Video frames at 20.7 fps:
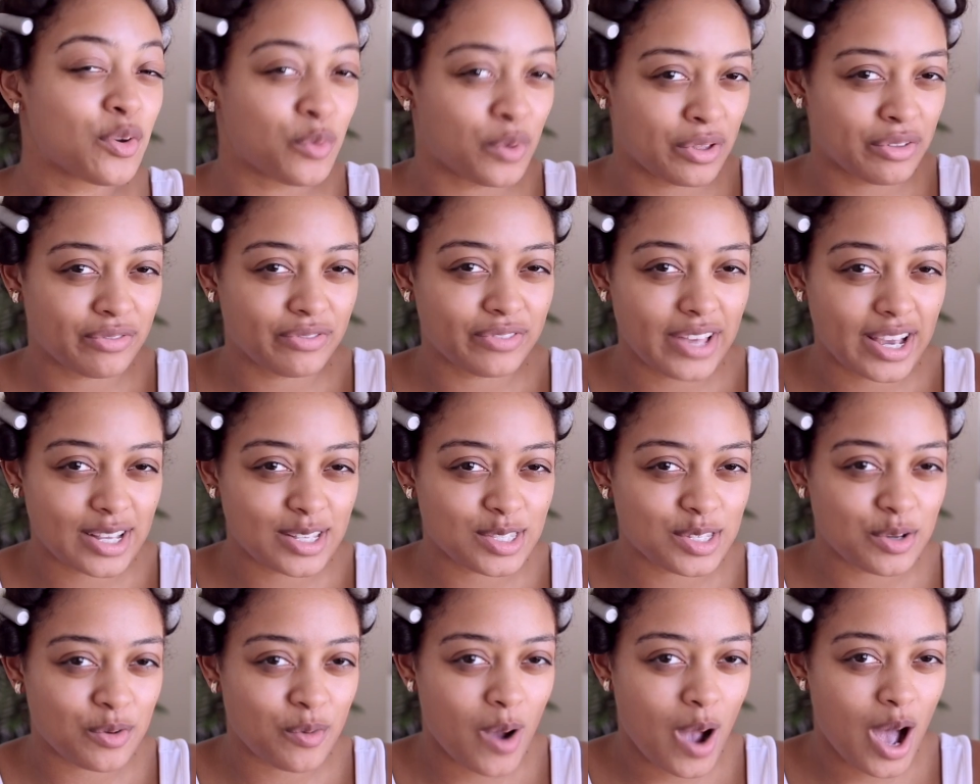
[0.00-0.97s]
with
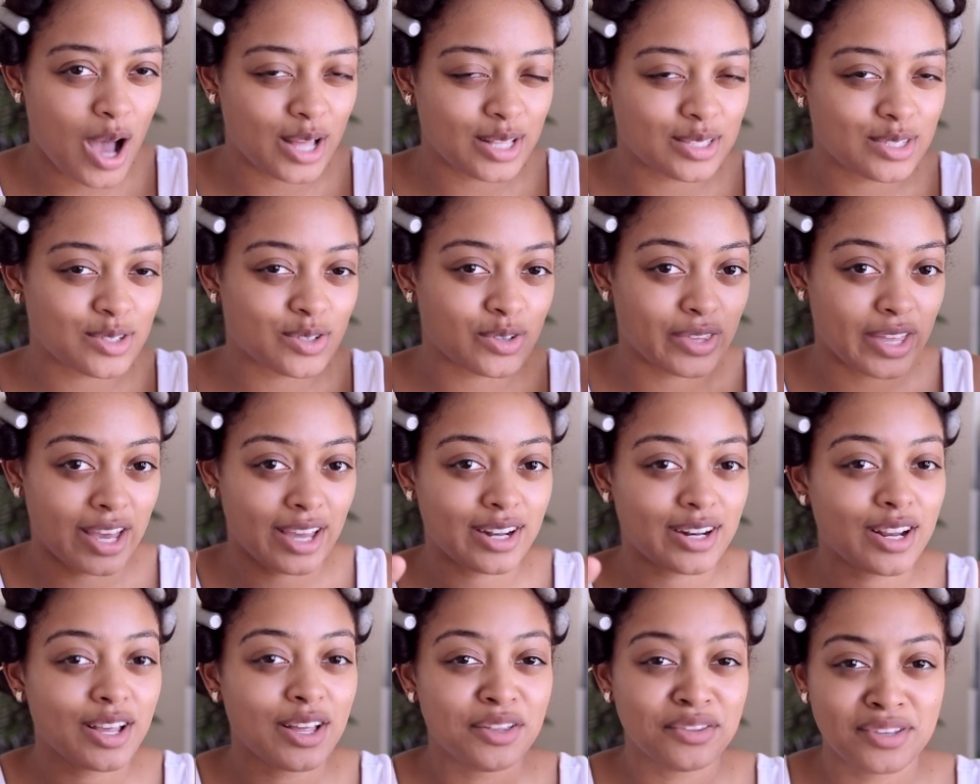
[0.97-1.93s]
flexi rods so
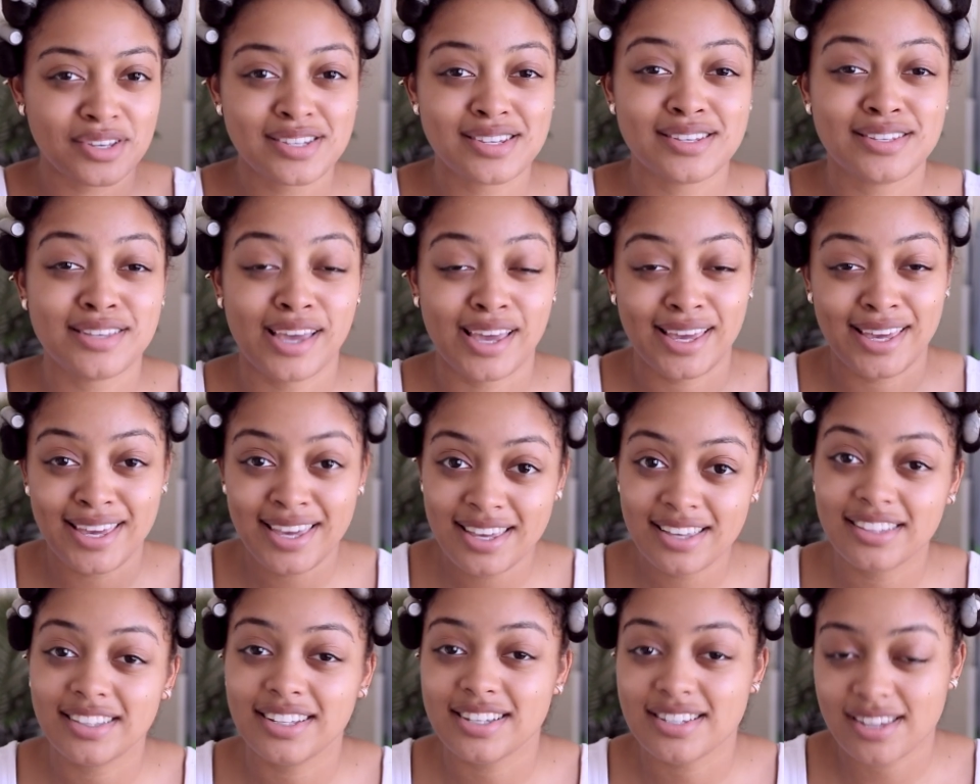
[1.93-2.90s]
that this is a
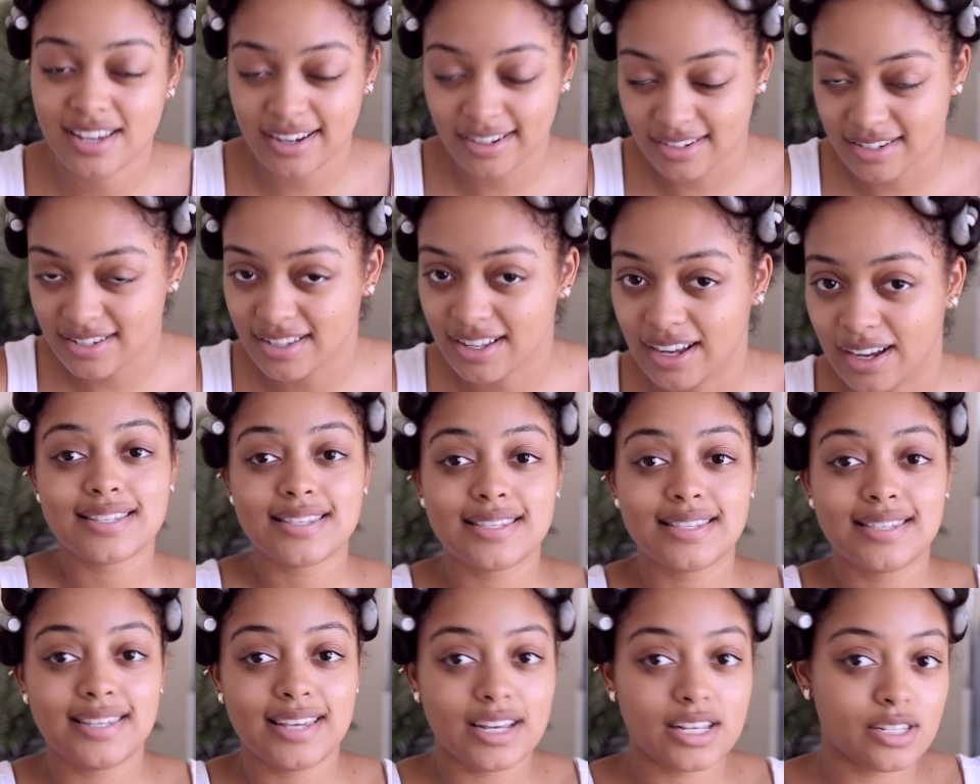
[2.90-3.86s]
heatless hairstyle.
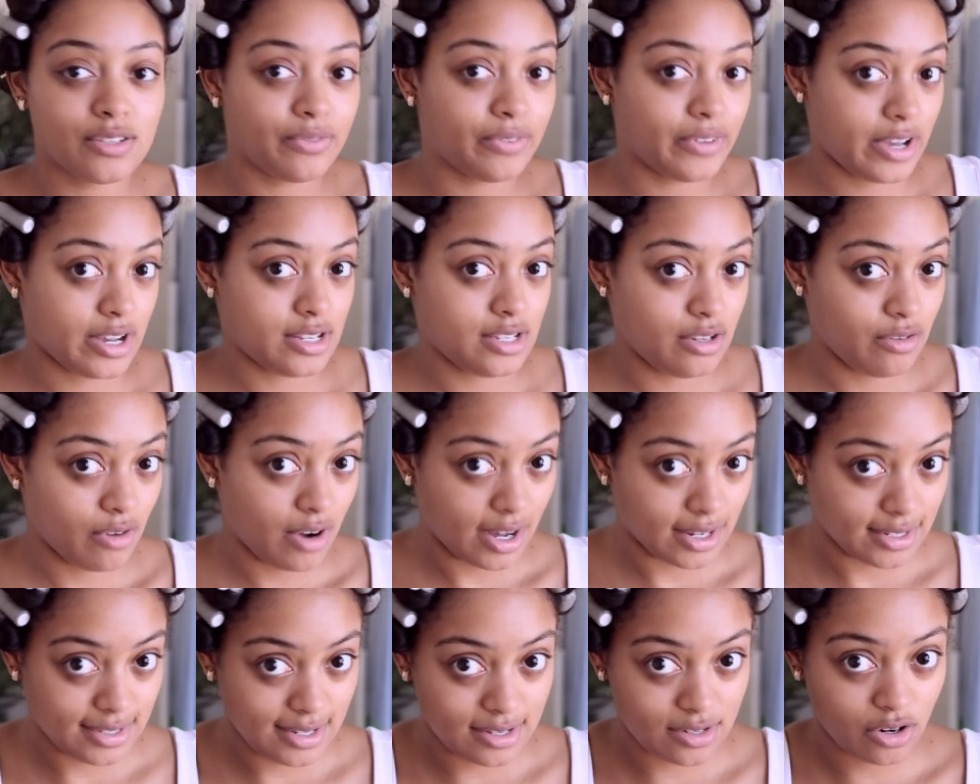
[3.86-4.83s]
Six flexi
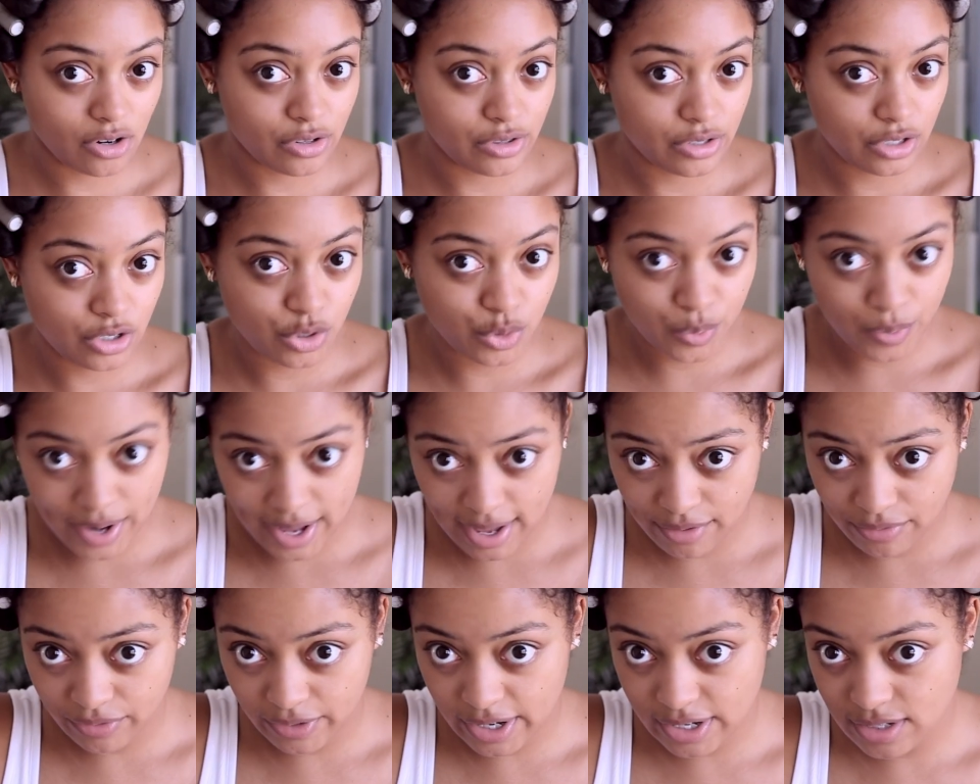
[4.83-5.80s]
rods. These are the
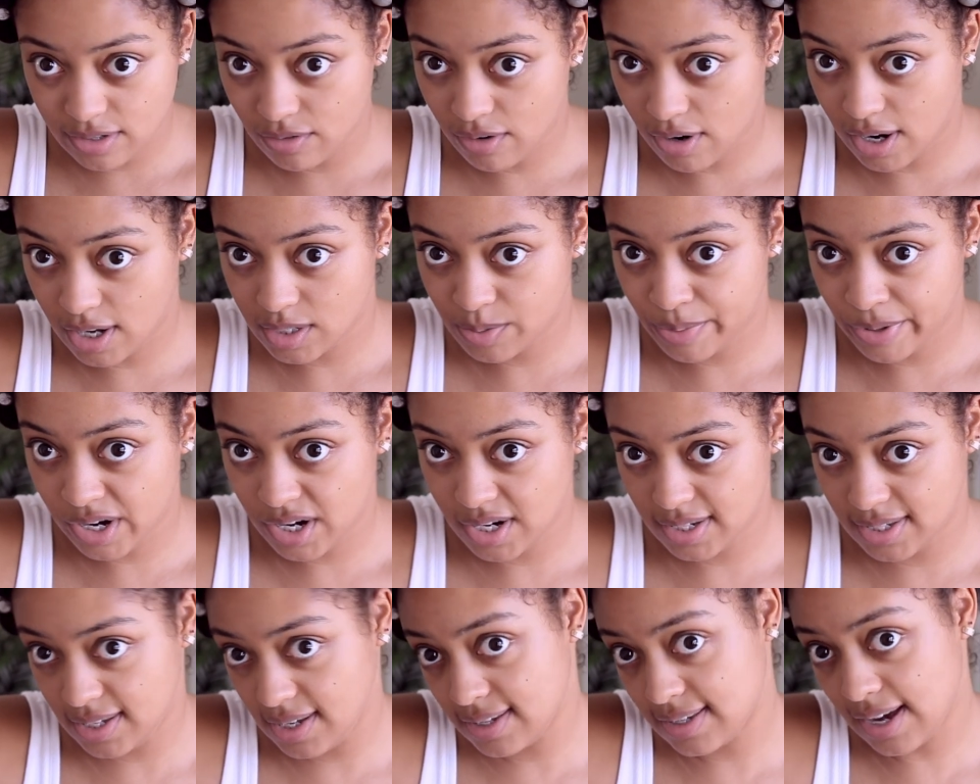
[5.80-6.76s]
gray flexi rods.
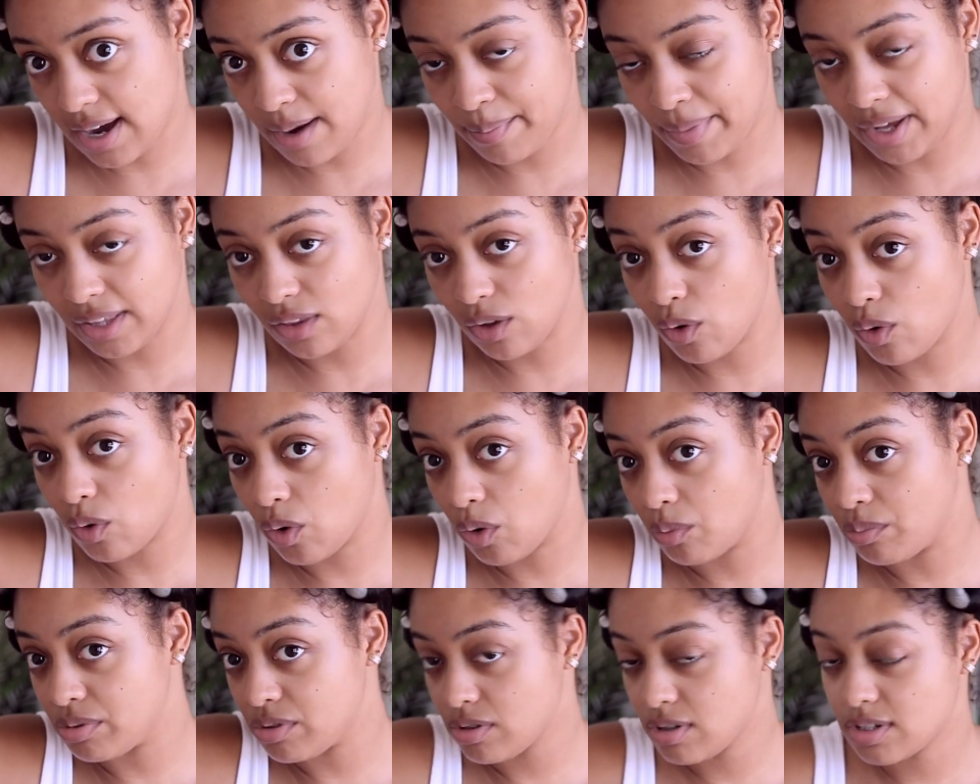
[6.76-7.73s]
Purchased these at my
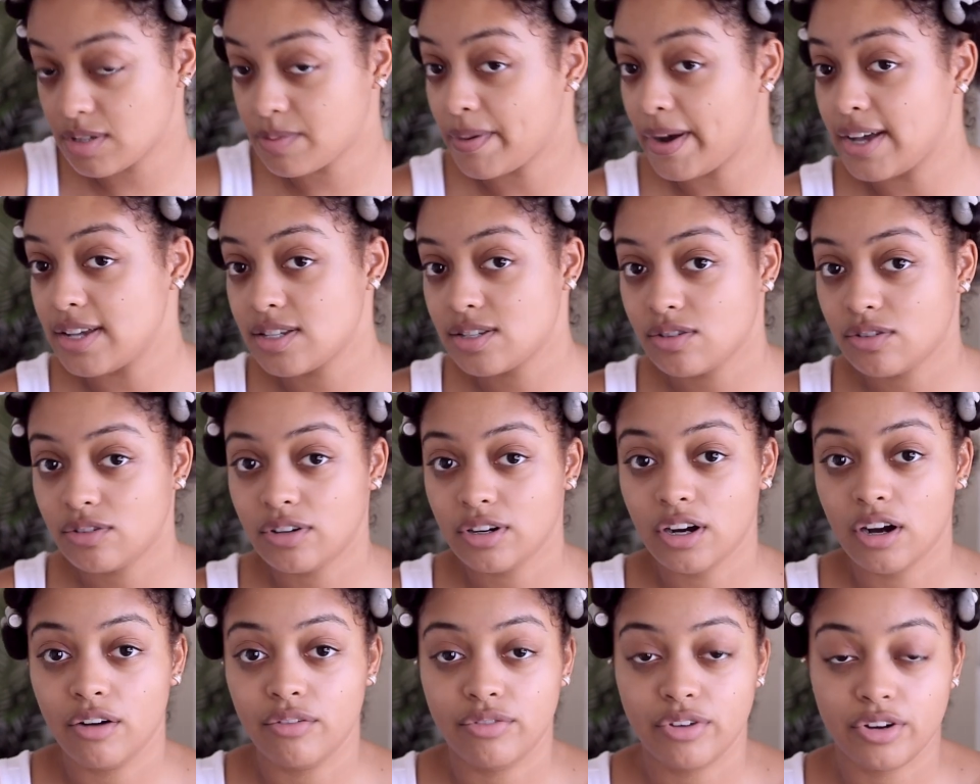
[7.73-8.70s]
local beauty supply
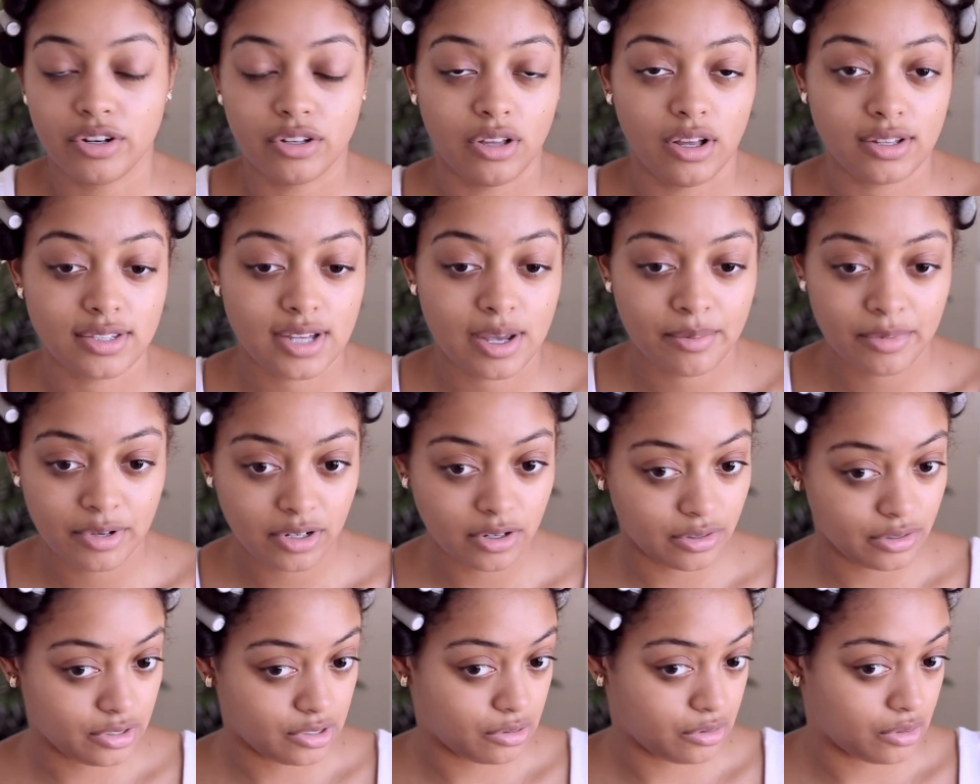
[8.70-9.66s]
store a very long time ago.
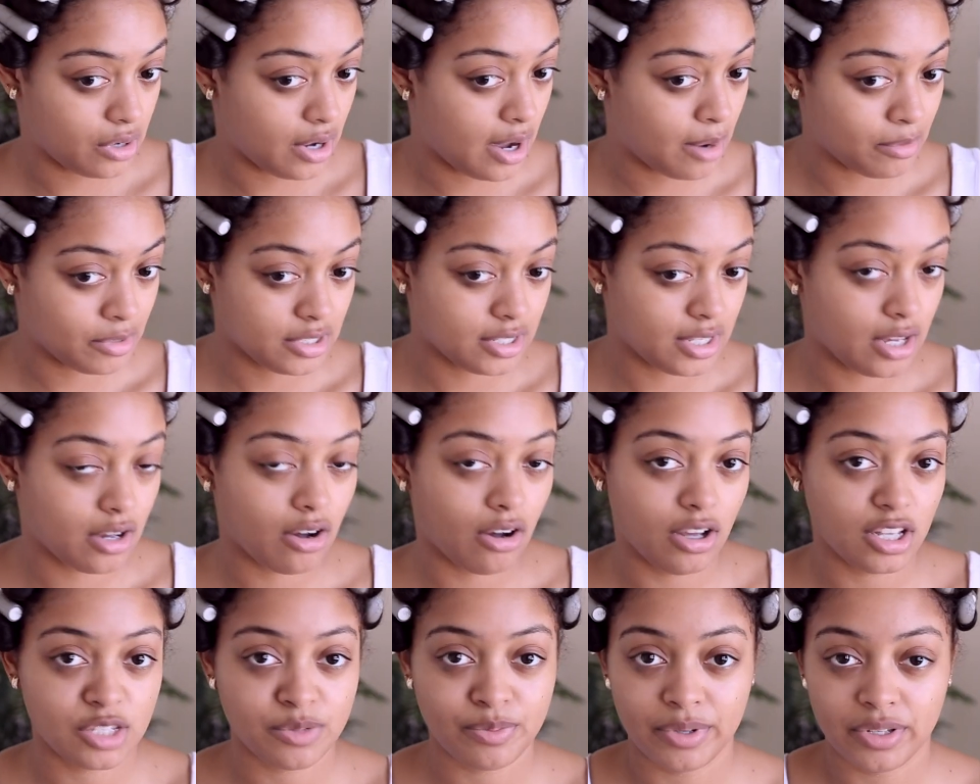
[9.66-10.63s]
I don't know how much they
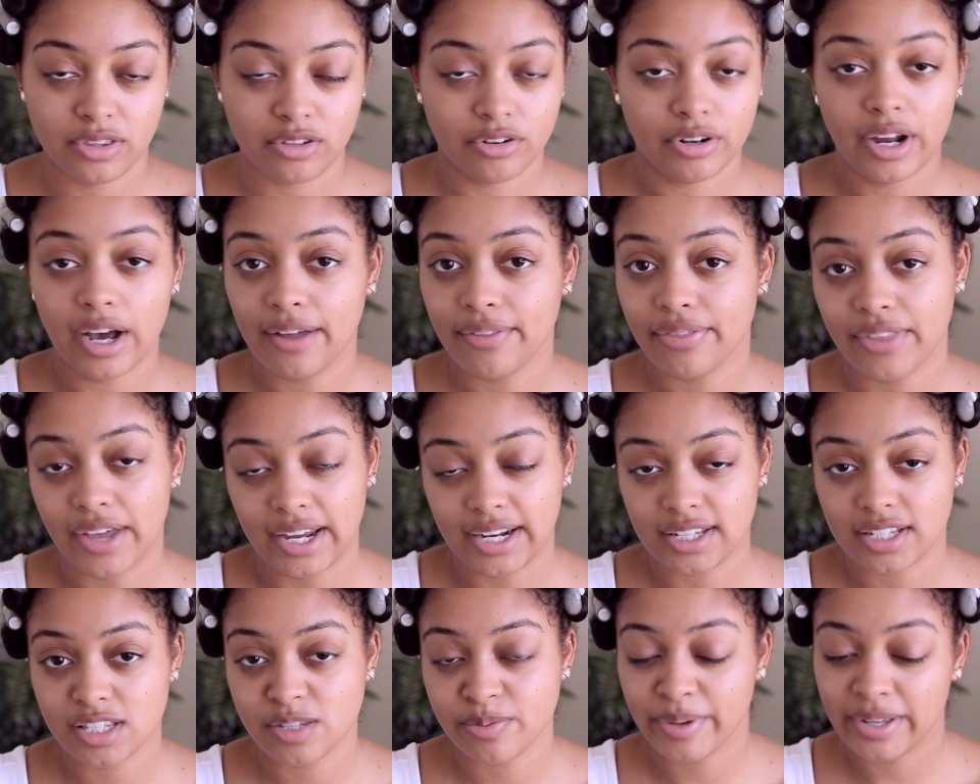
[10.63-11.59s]
cost, but they're not that
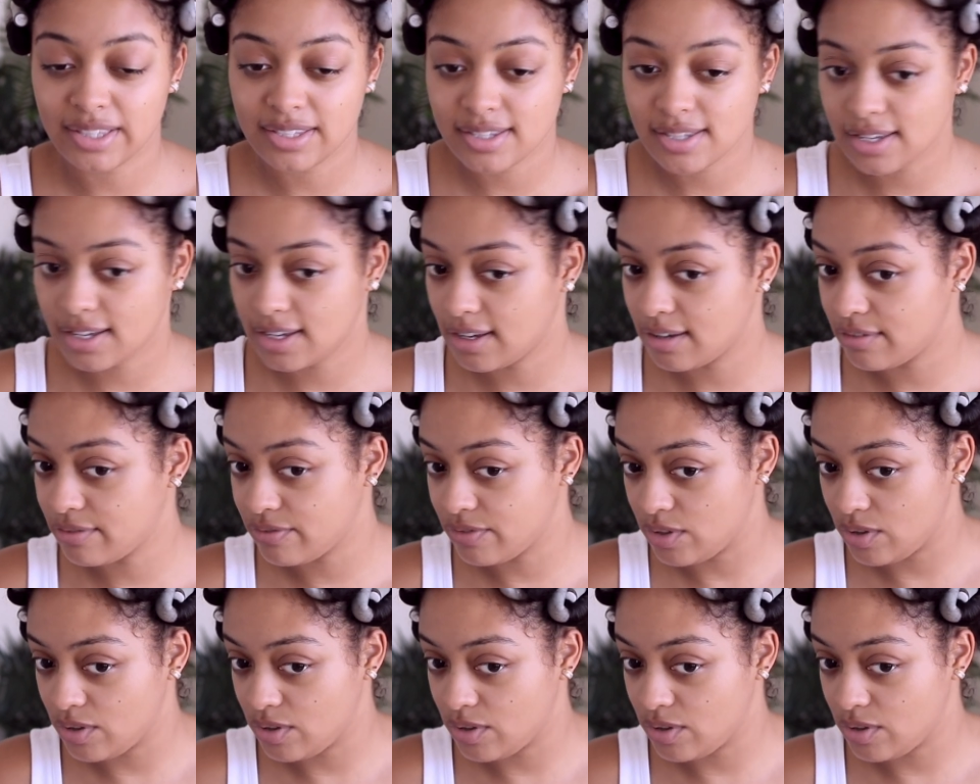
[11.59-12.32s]
expensive.